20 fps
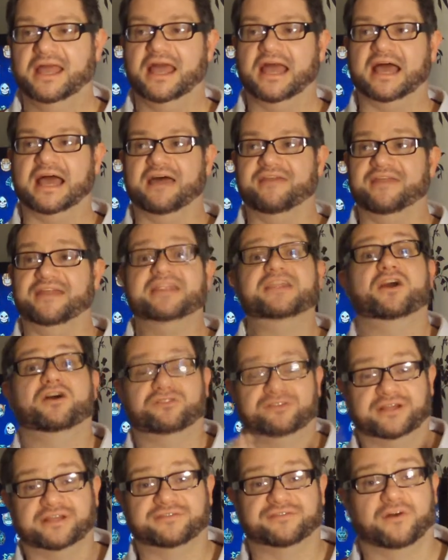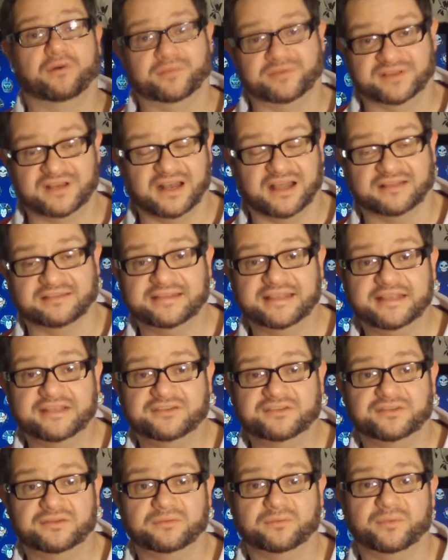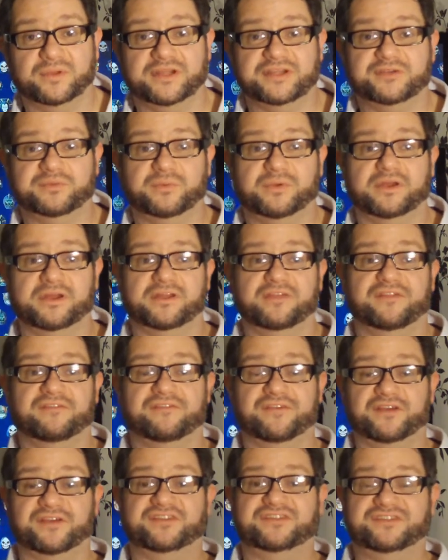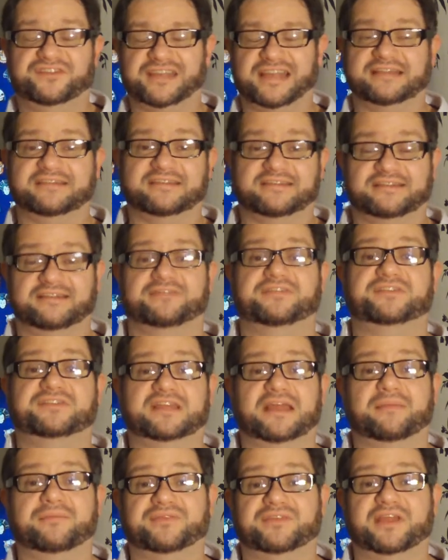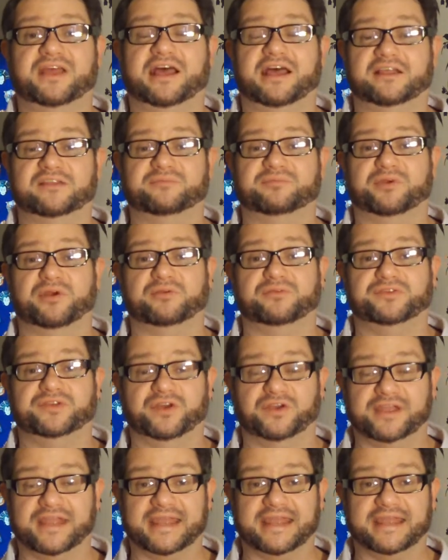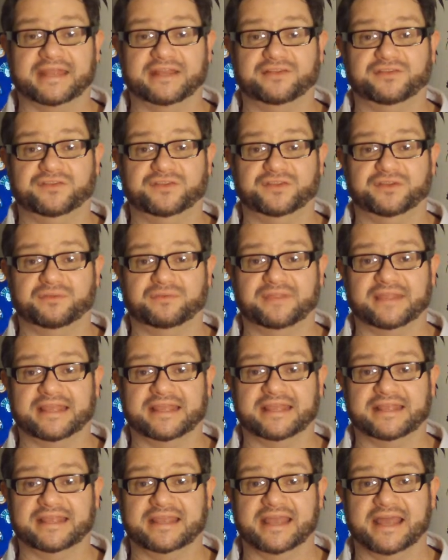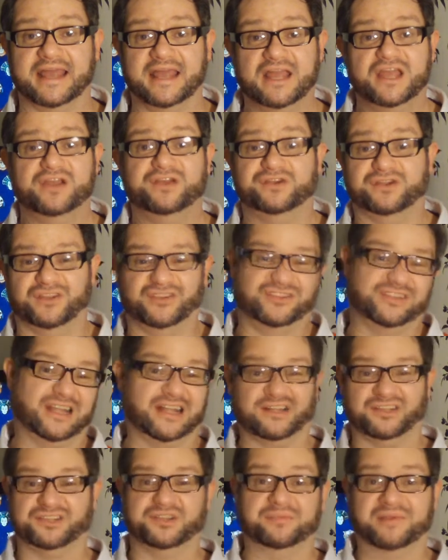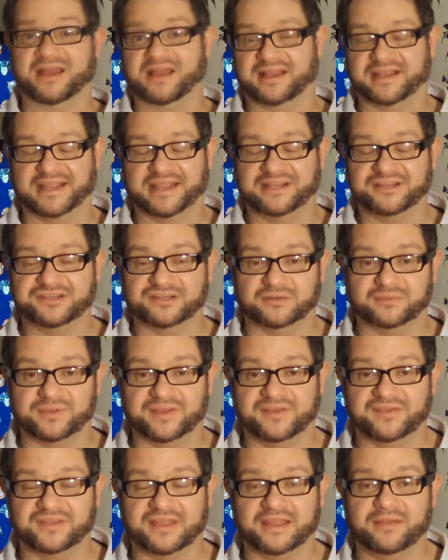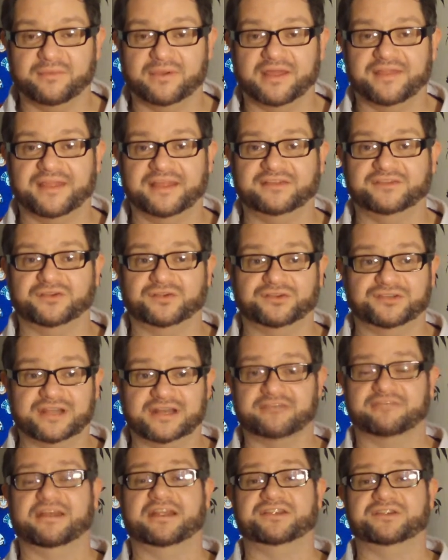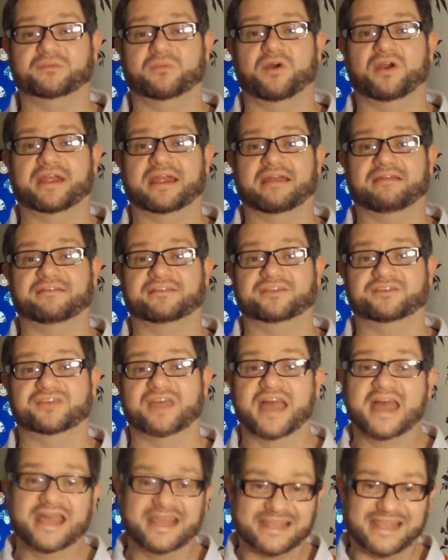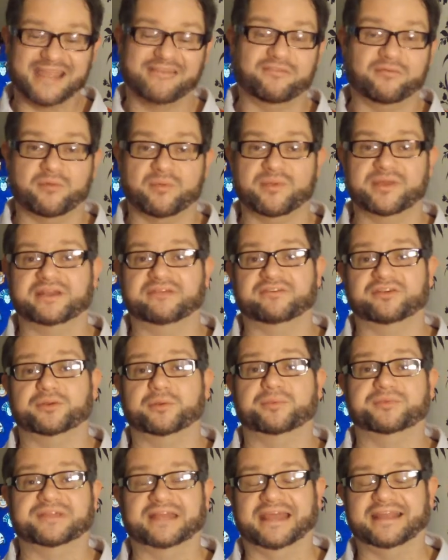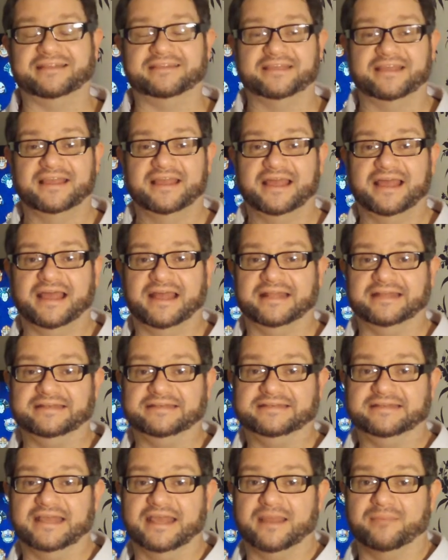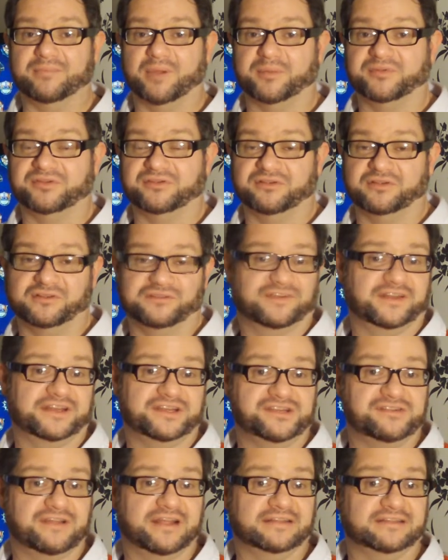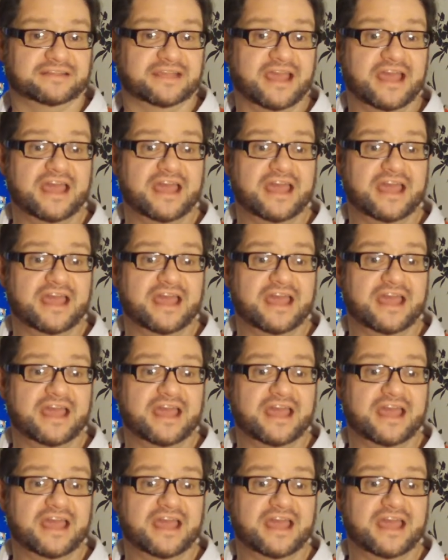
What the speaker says: And then you got Transformers Classics, which were the first tentative steps that Hasbro took into the nostalgia market, shall we say, where they took Generation 1 characters, gave them a bit of an update, and Bob's your uncle, funny's your aunt.